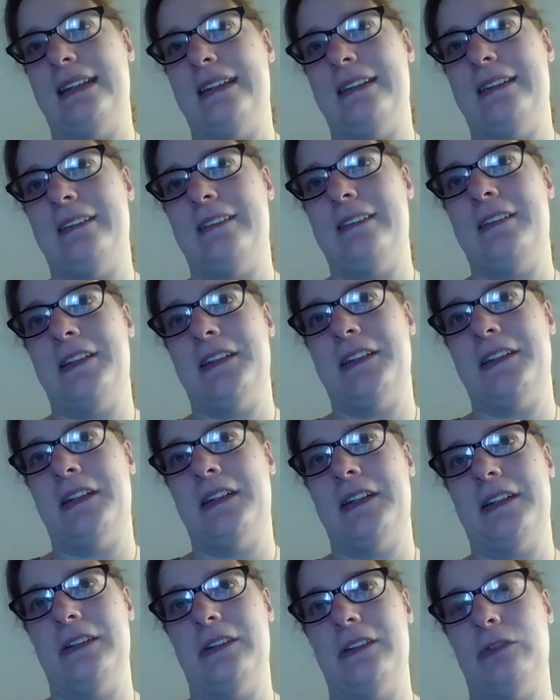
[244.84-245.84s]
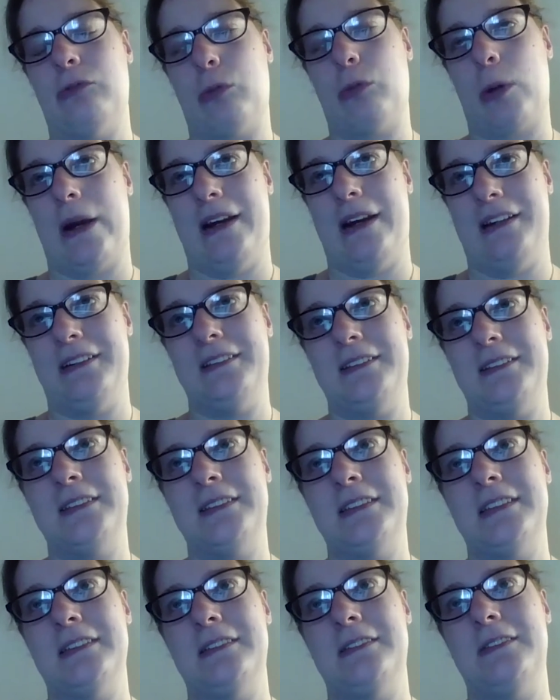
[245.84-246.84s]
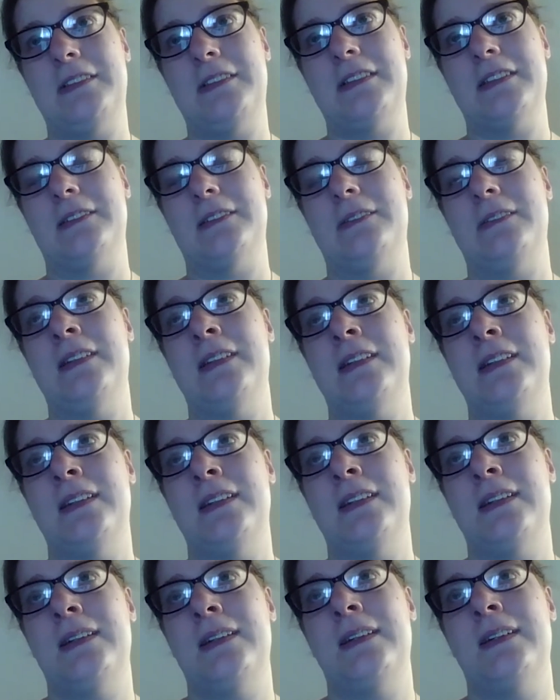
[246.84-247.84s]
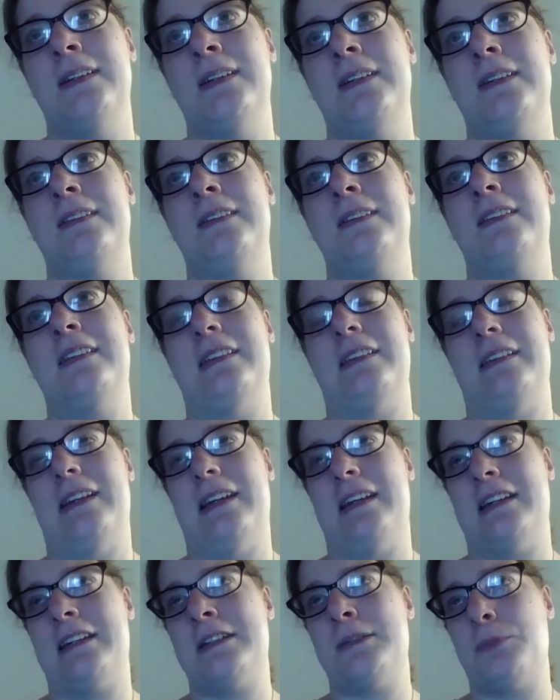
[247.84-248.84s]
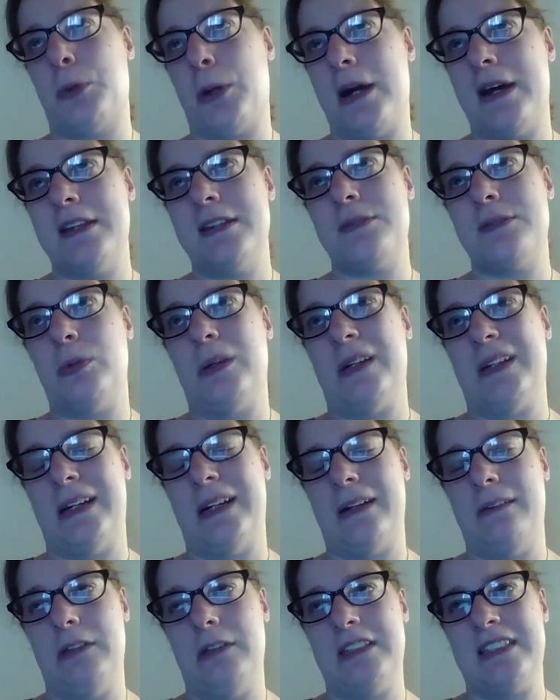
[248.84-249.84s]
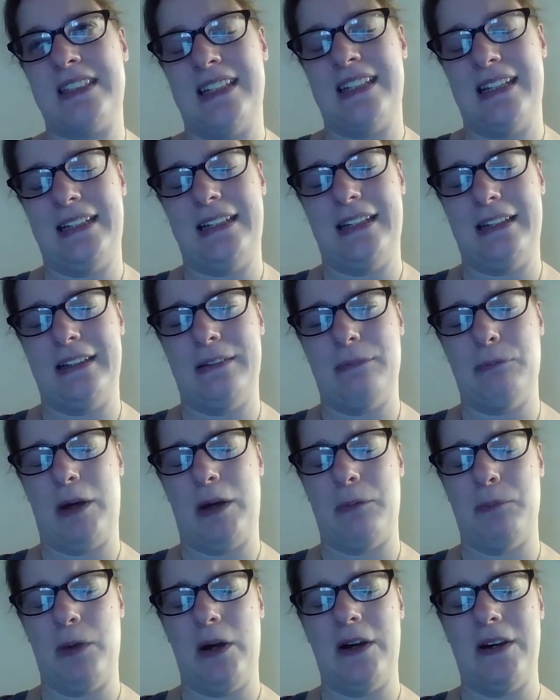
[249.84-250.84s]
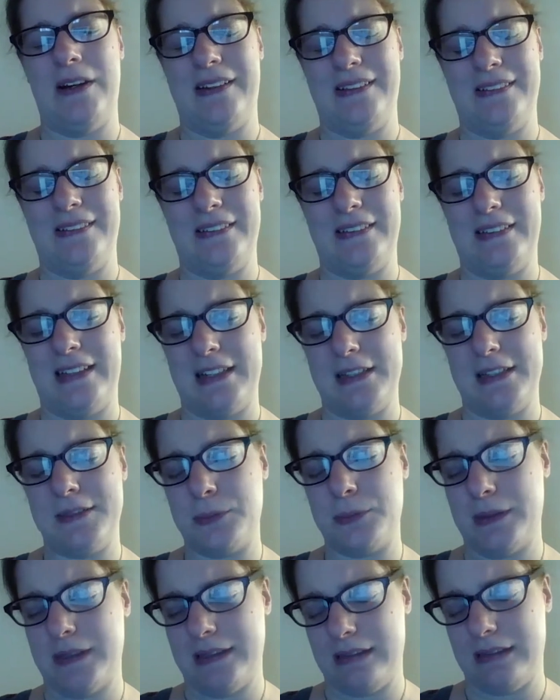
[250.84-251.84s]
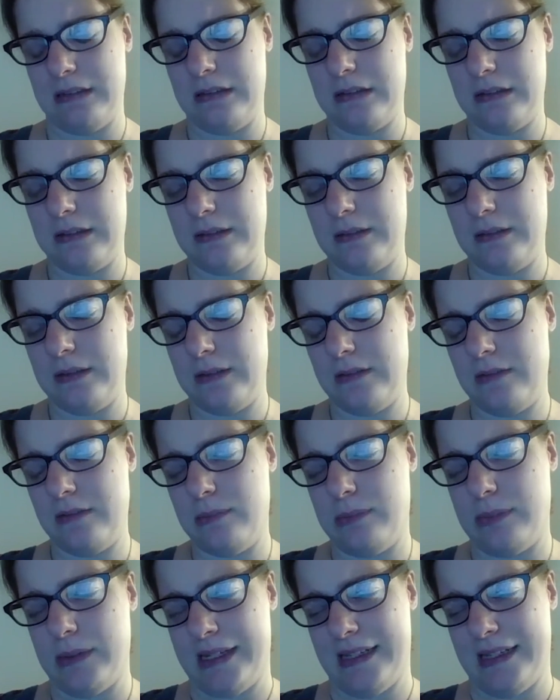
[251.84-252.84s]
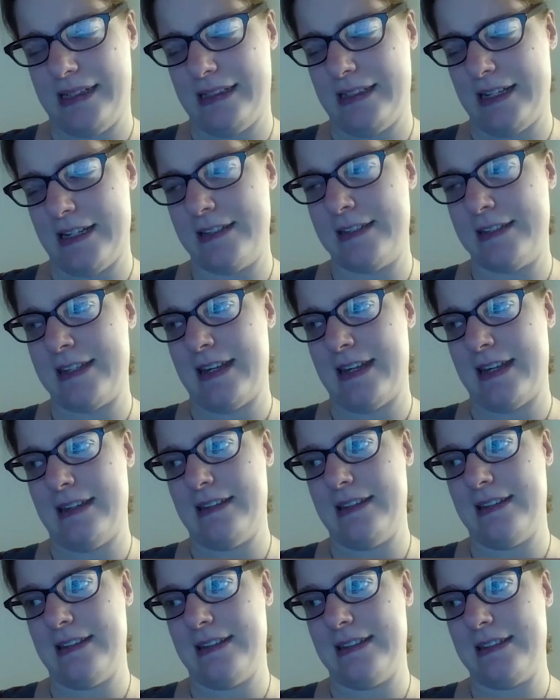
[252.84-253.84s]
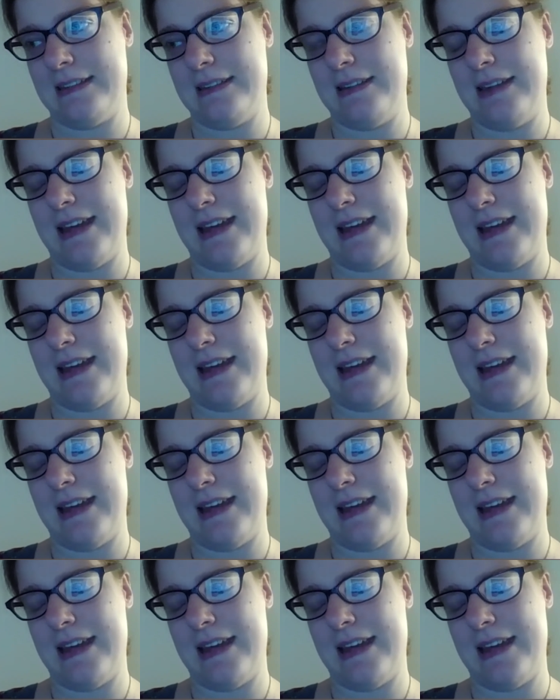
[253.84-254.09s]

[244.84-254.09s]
needed to kind of write to, to, to express what I was thinking in my mind. And that's what being an essay is,